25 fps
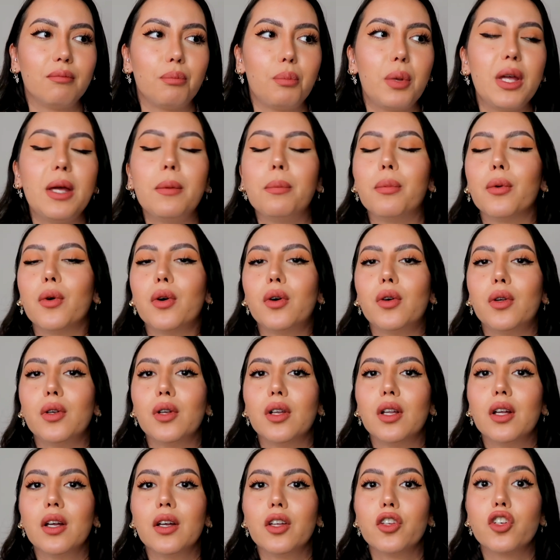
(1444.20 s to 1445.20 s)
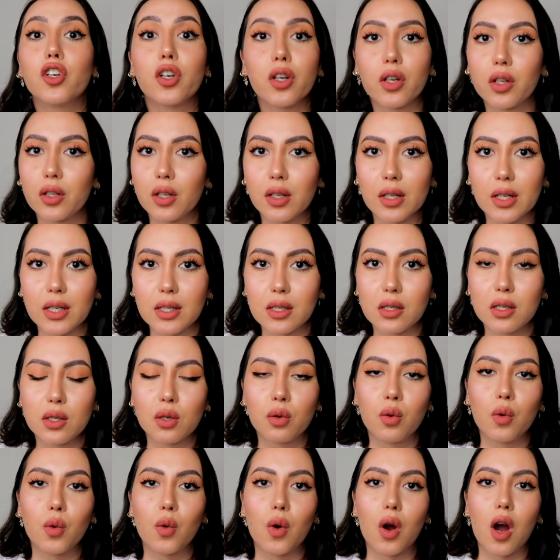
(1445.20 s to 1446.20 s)
people, journalists,
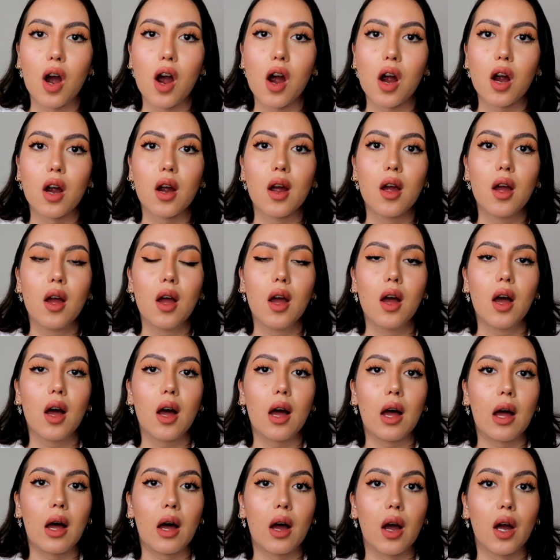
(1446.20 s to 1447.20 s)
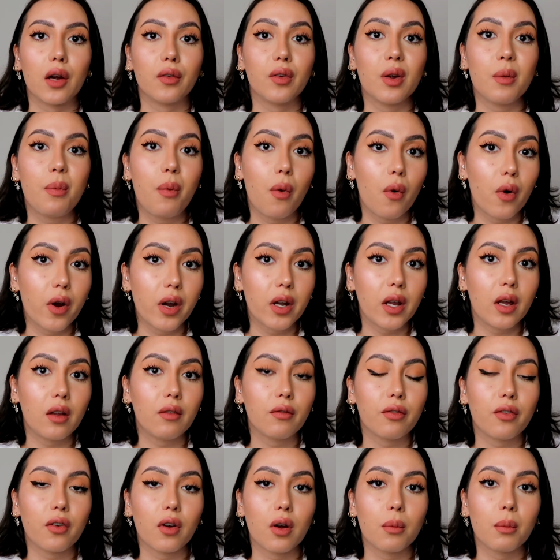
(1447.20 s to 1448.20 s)
who are
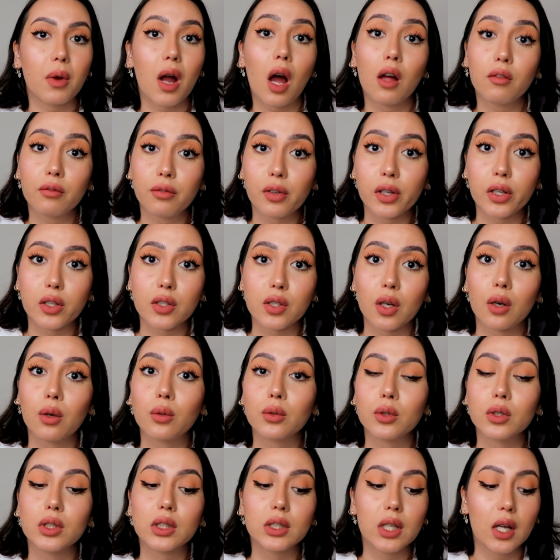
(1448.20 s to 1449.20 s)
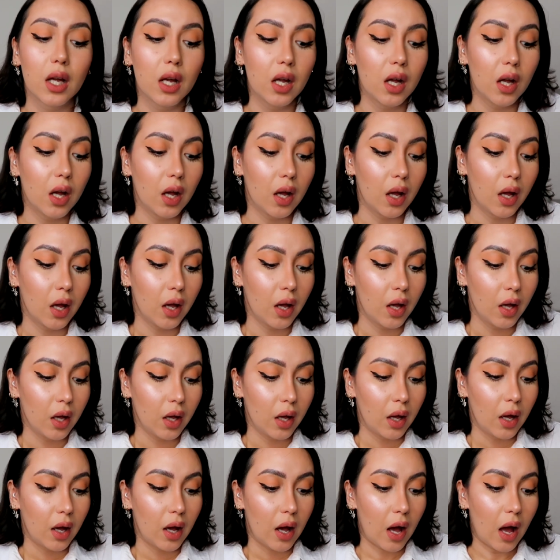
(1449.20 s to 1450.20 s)
reporting from conflict zones.
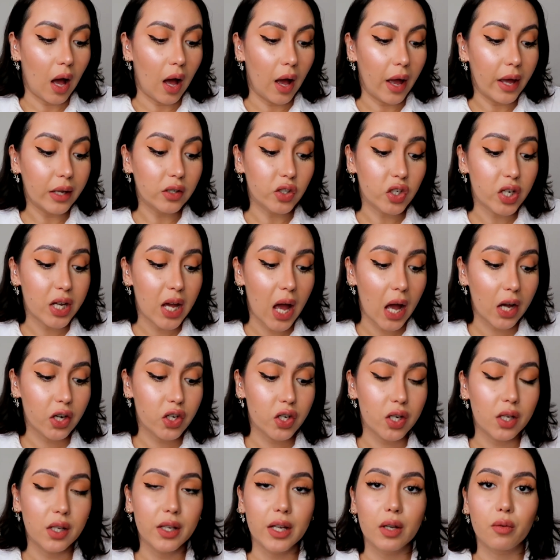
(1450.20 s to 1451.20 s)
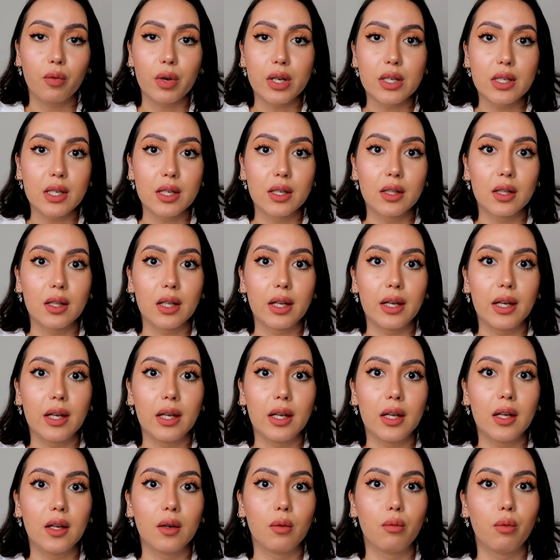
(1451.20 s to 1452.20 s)
And she actually
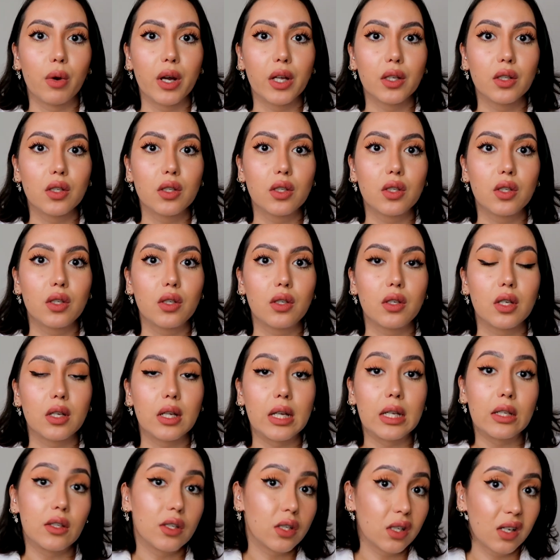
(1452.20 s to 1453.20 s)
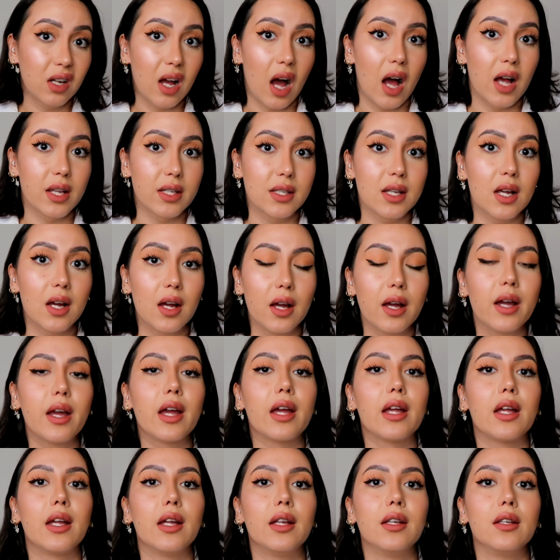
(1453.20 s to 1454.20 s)
recently went into Gaza
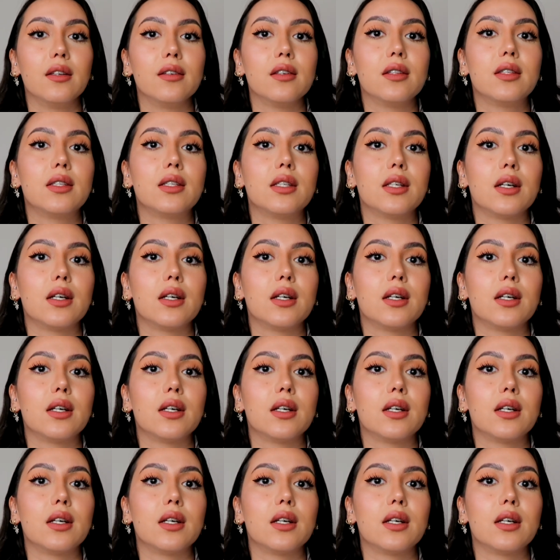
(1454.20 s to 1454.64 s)
and